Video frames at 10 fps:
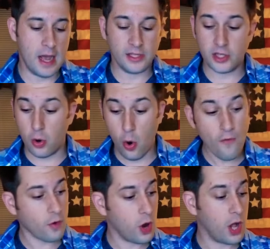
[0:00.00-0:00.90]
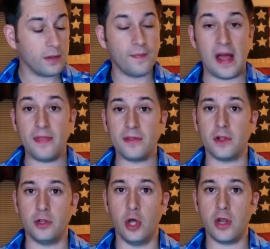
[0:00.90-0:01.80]
So overall, I think the
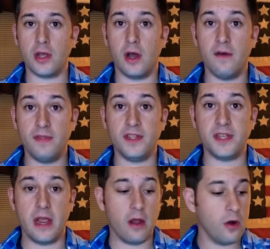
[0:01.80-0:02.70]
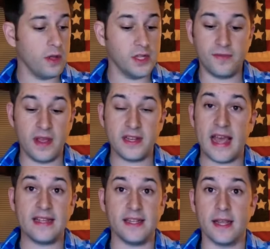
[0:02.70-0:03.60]
look of this arrow is
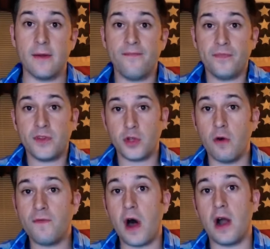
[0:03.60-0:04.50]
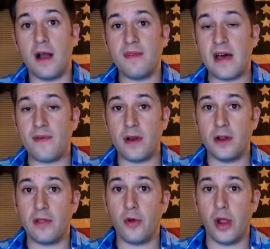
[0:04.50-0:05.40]
fantastic. So far, I've not found
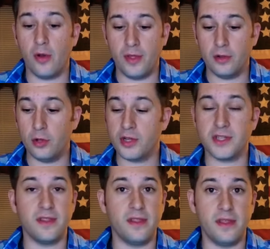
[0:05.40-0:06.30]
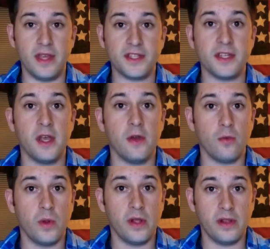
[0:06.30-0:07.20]
another arrow that looks this
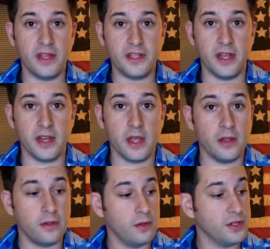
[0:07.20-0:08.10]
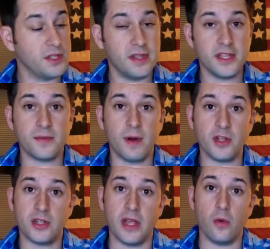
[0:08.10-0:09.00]
realistic, looks this
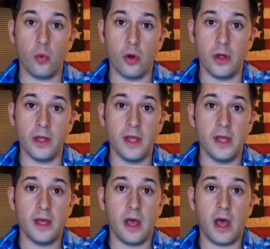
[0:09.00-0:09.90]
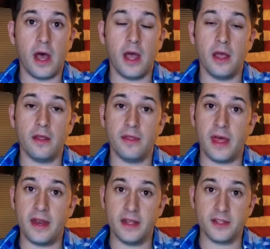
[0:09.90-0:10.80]
much like wood,
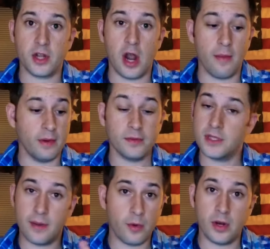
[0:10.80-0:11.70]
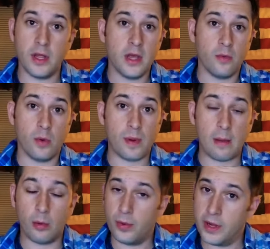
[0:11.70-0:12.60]
that is carbon. Someone will
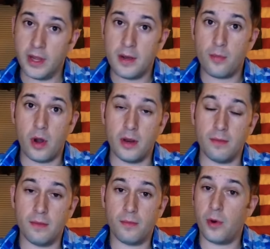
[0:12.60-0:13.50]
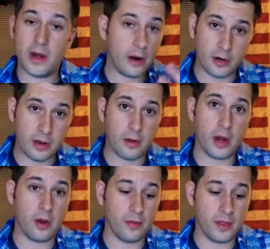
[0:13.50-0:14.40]
probably point out another
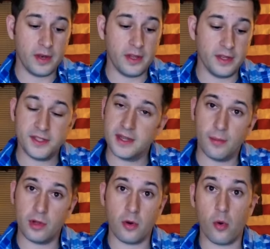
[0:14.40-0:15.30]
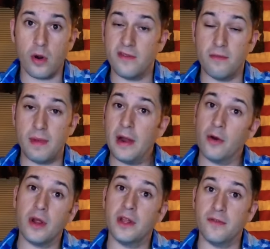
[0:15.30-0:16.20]
arrow that is similar or even
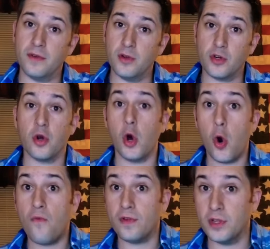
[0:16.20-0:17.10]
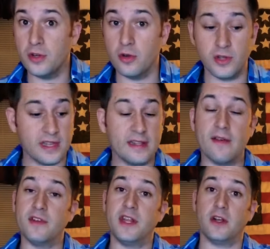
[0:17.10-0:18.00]
better in the future. Hopefully you do, because I'd
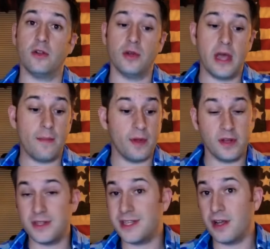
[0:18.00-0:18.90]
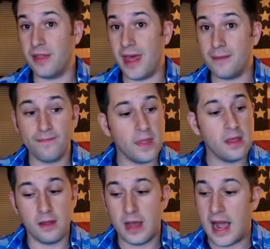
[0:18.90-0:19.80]
love to take a look at it. But until then,
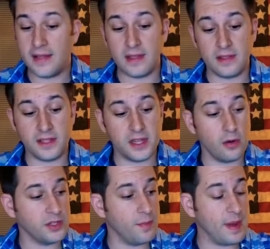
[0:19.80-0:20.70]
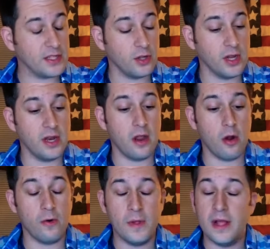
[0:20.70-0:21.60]
I think this arrow is the best looking
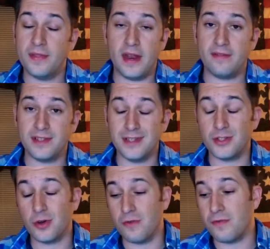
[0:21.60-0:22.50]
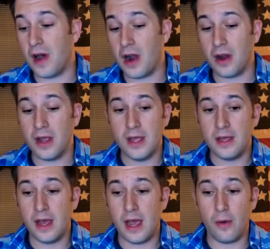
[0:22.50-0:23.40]
arrow that I've seen so far
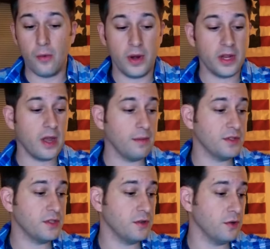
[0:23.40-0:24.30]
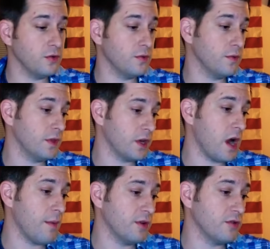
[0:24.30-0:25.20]
when it comes to the
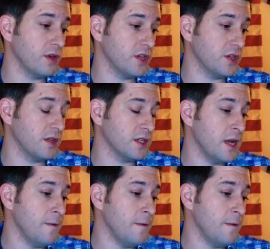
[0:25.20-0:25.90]
carbon traditionals.